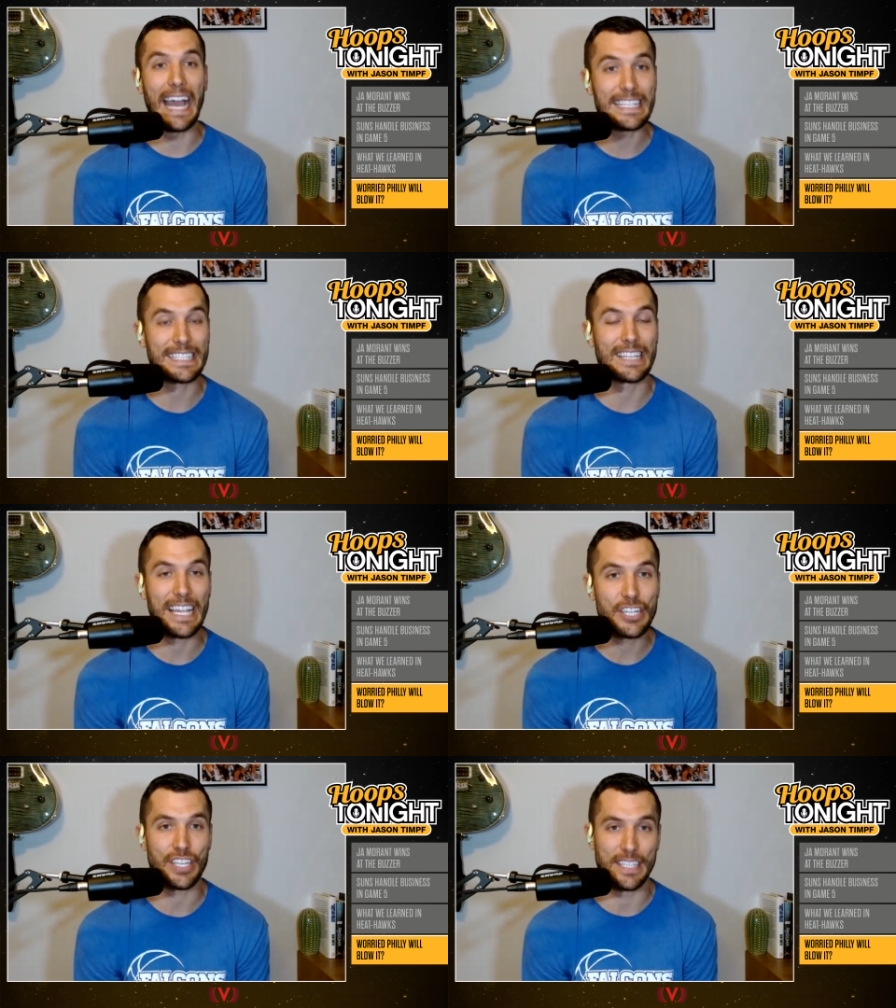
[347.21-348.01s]

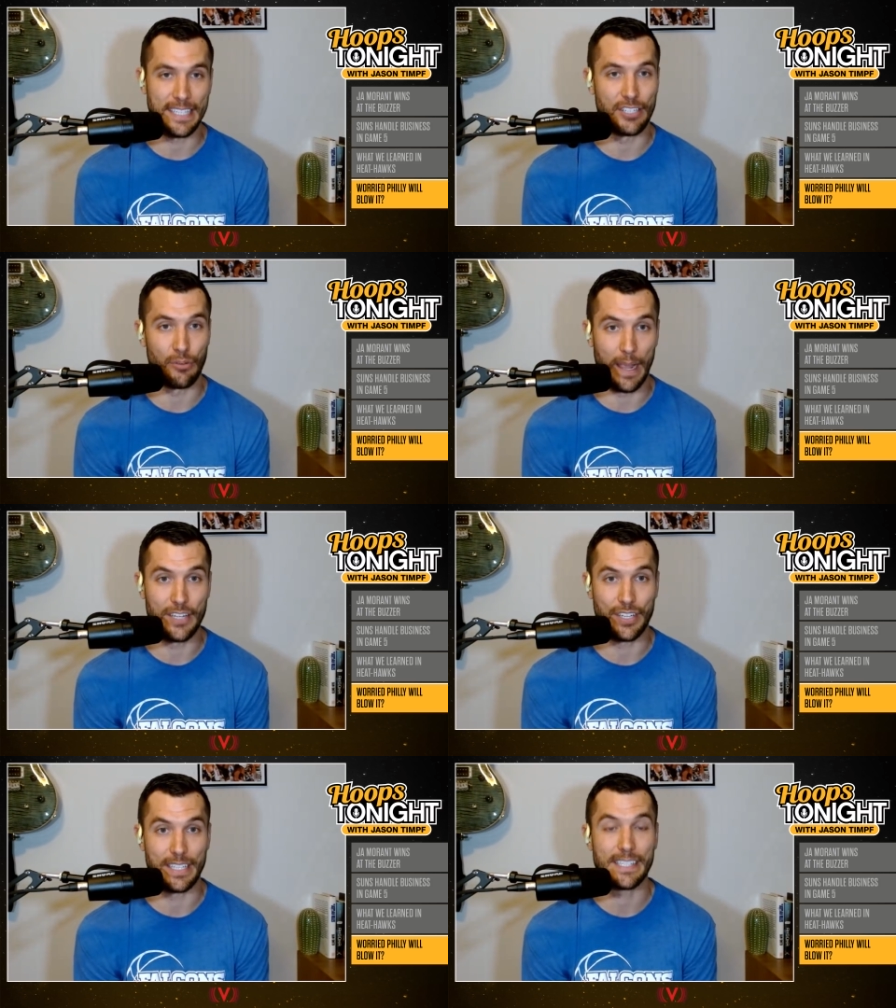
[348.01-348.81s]
isolation
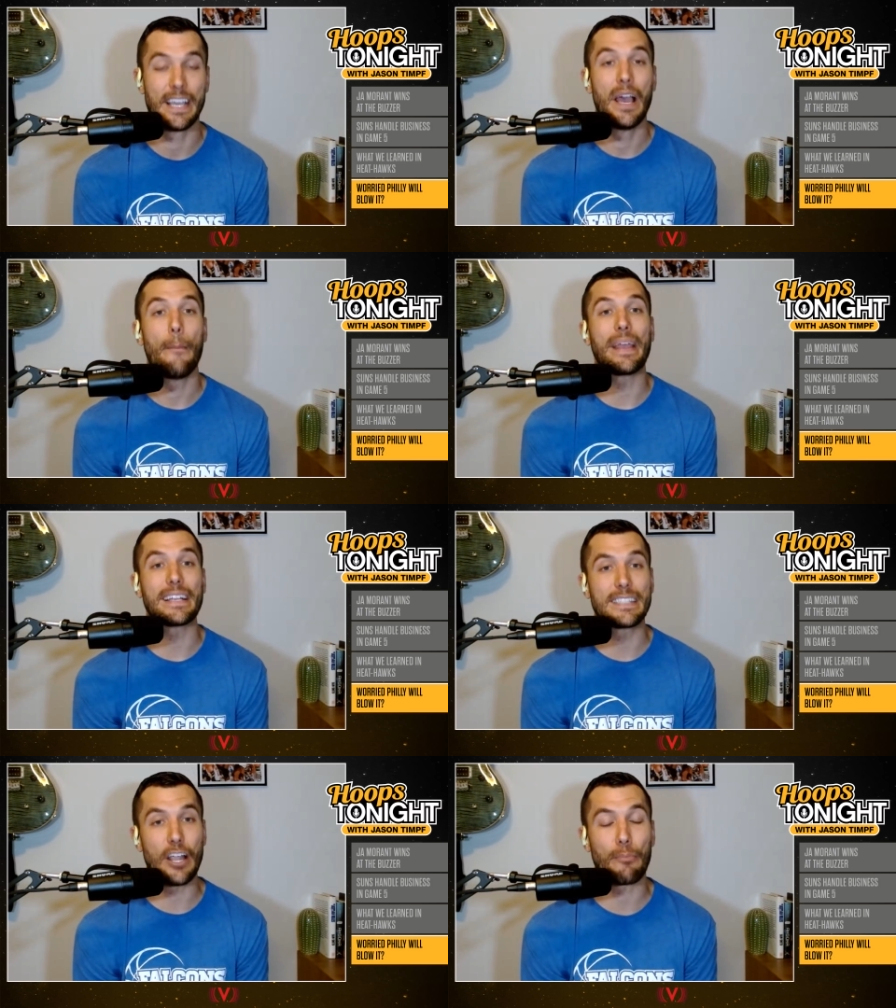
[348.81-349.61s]
situations
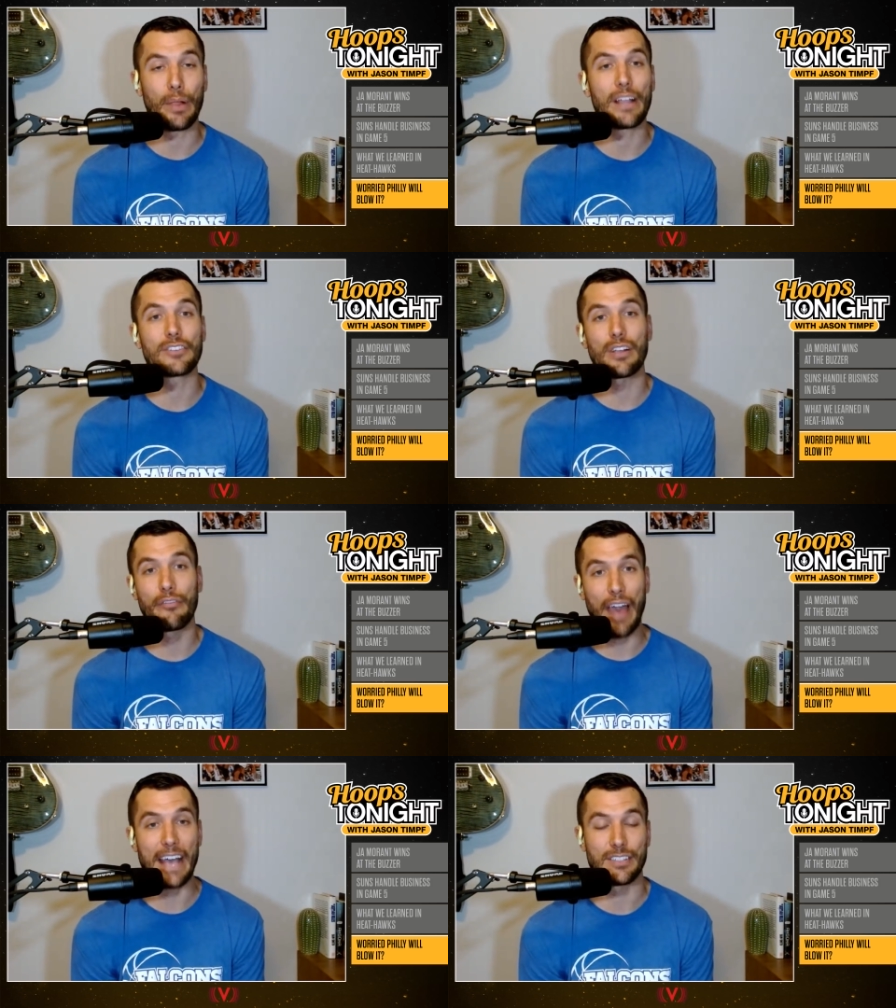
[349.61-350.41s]
because their players are
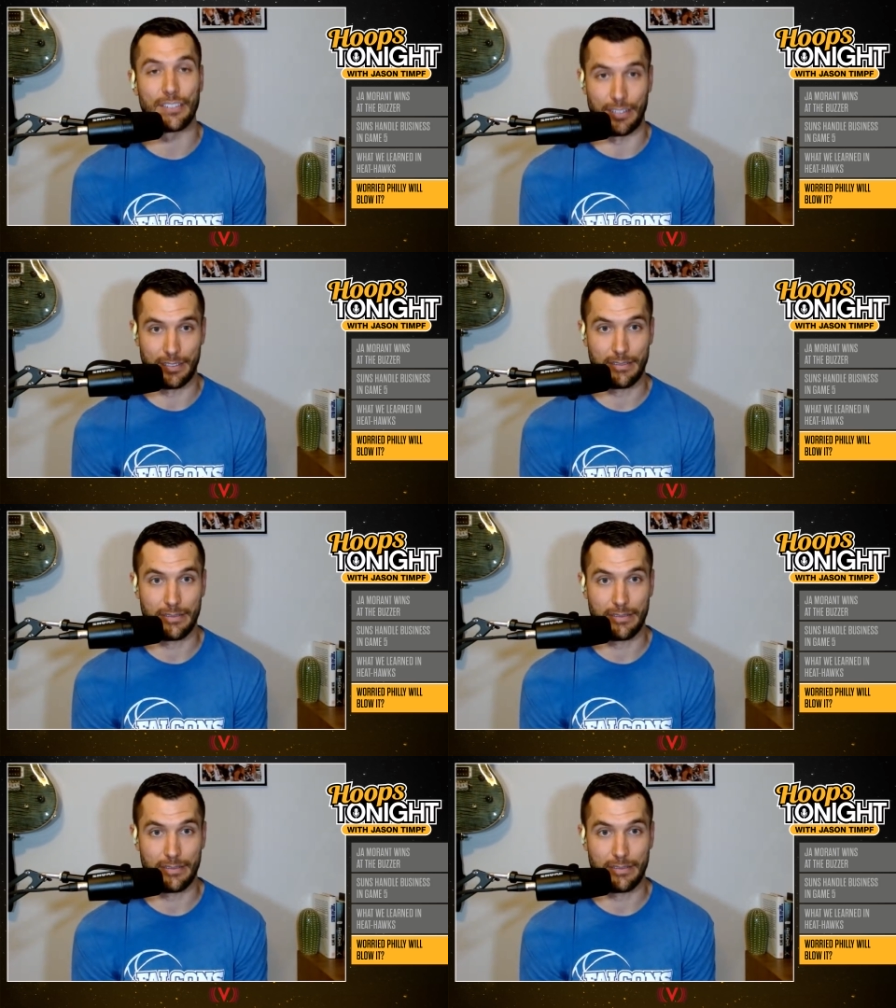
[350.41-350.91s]
faster.